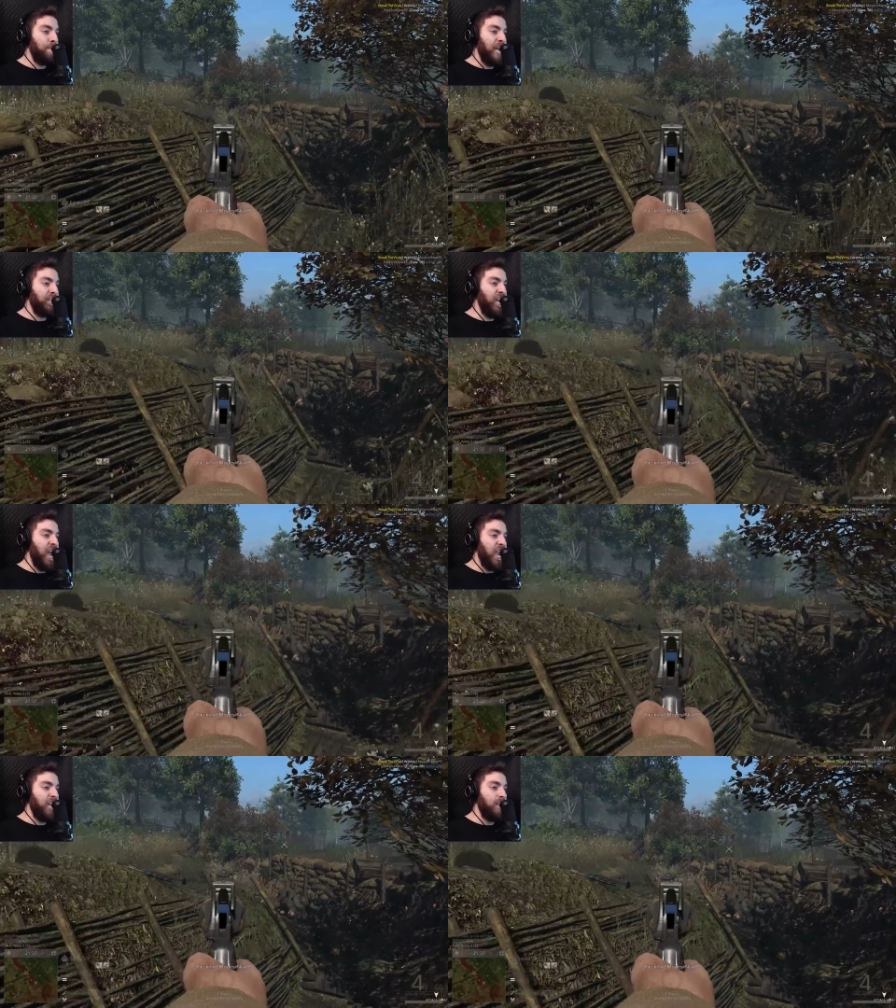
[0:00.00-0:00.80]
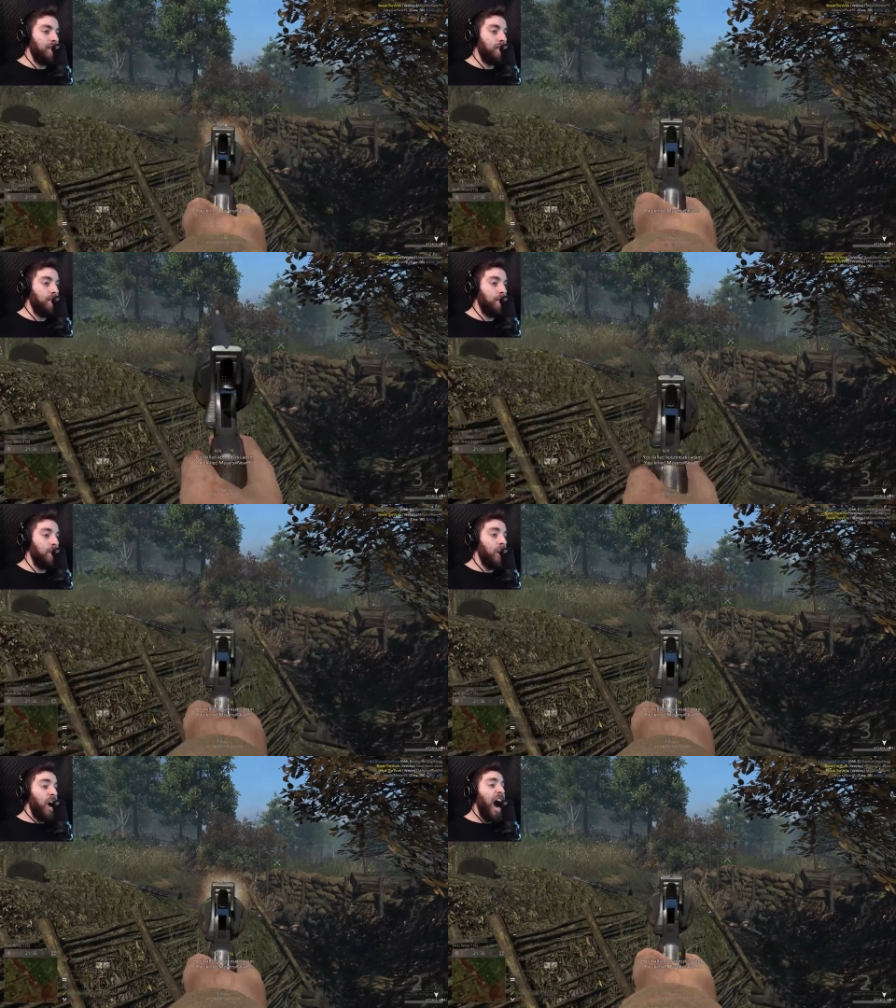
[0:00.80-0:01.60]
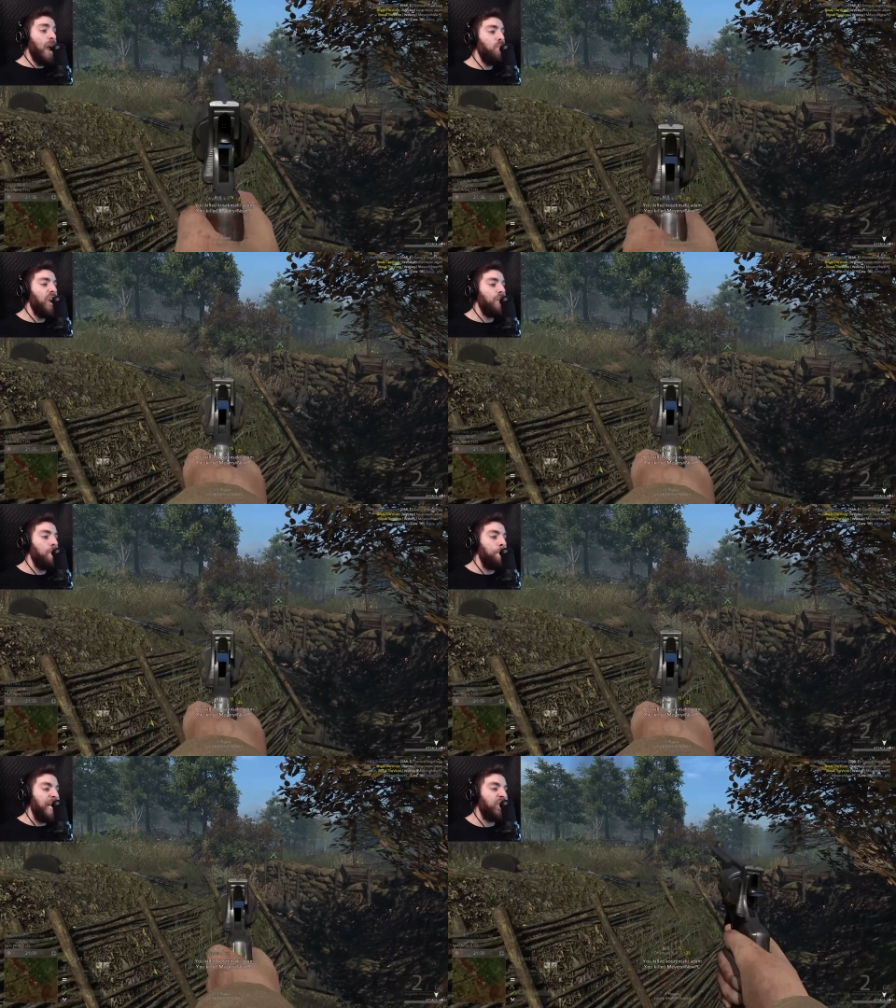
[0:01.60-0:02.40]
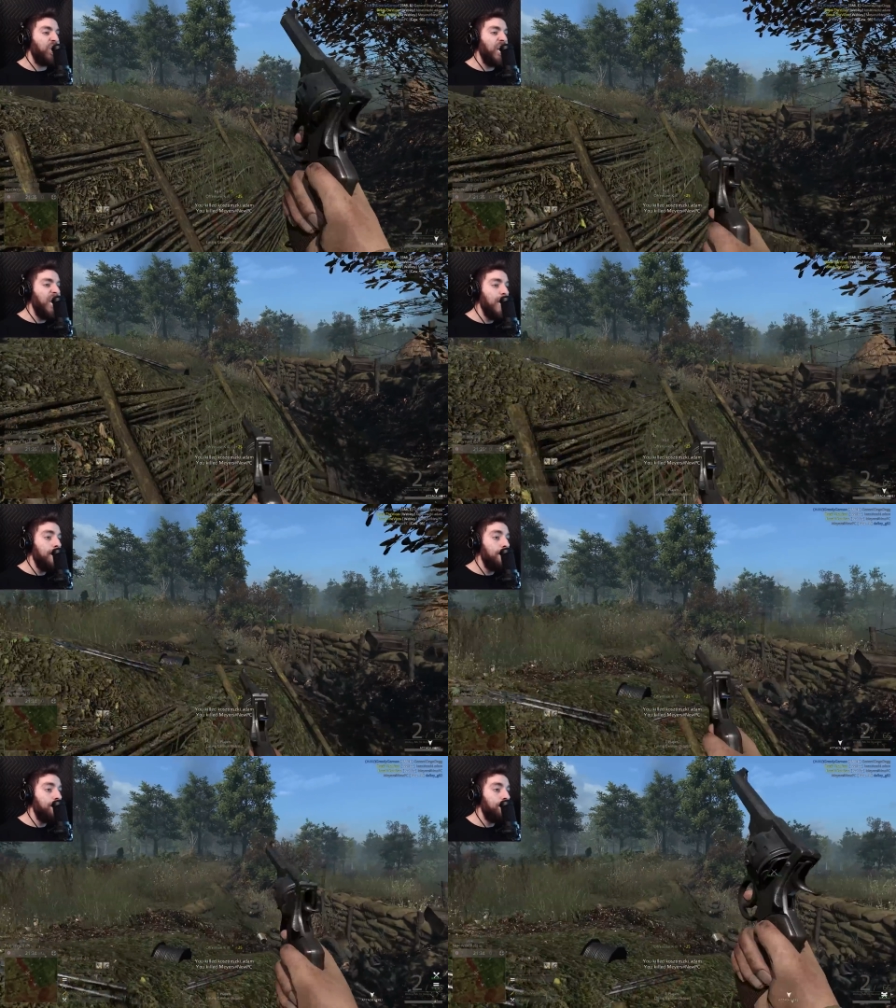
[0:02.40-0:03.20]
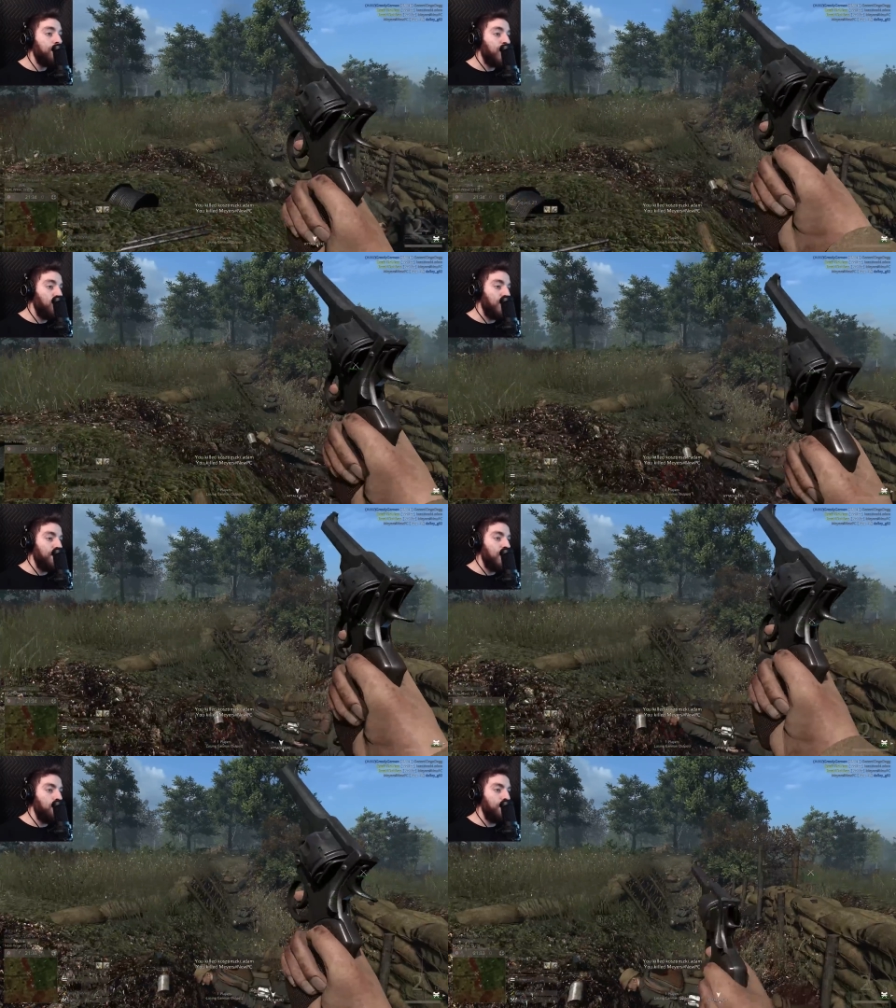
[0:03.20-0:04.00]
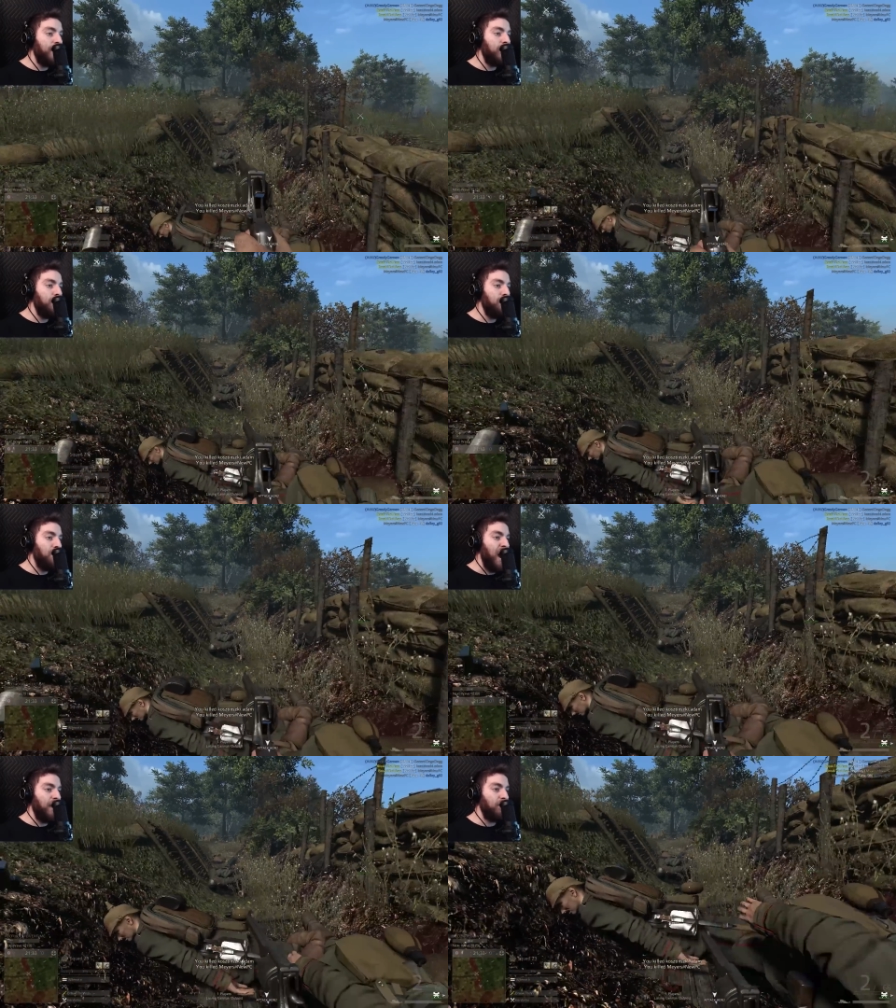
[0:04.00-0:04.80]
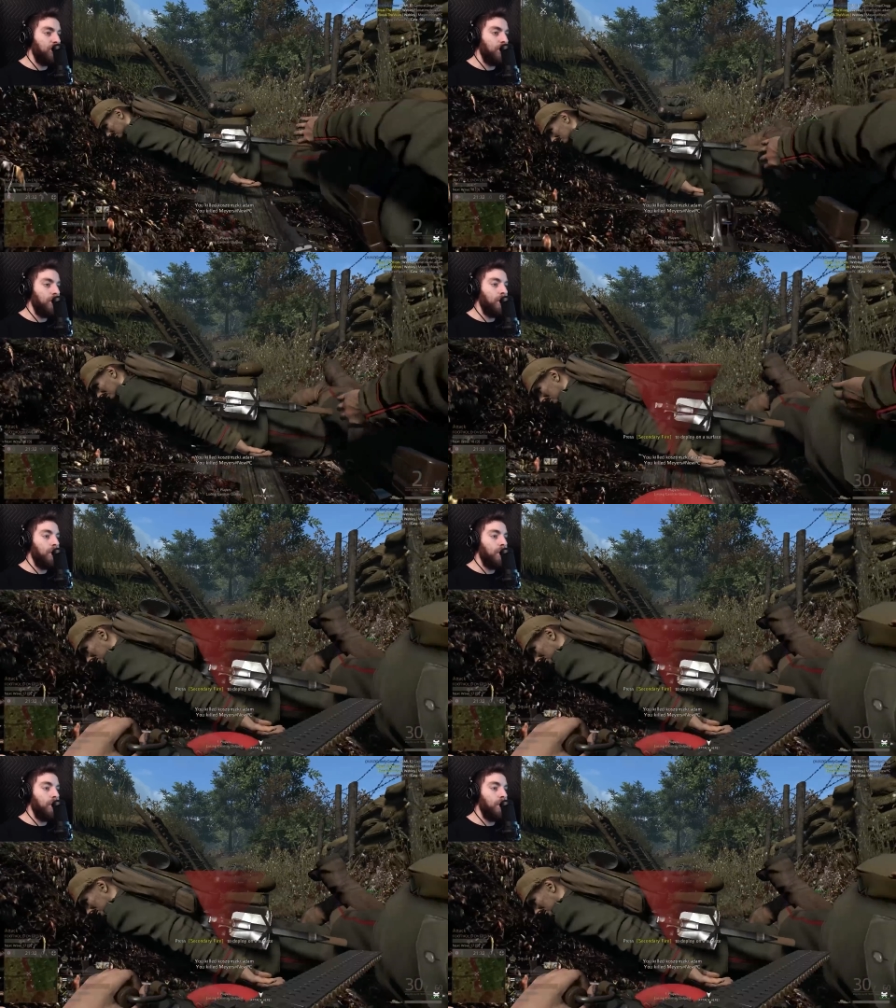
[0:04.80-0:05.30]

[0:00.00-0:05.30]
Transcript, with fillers: new PC. I want a new PC. Can you give me a new PC, Myers?